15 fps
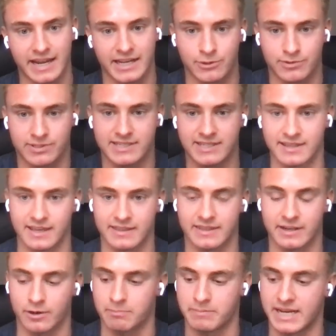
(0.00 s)
and you see that
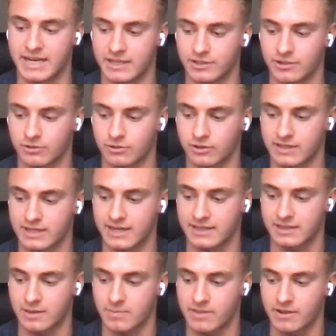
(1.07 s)
their meaning, you're looking at them,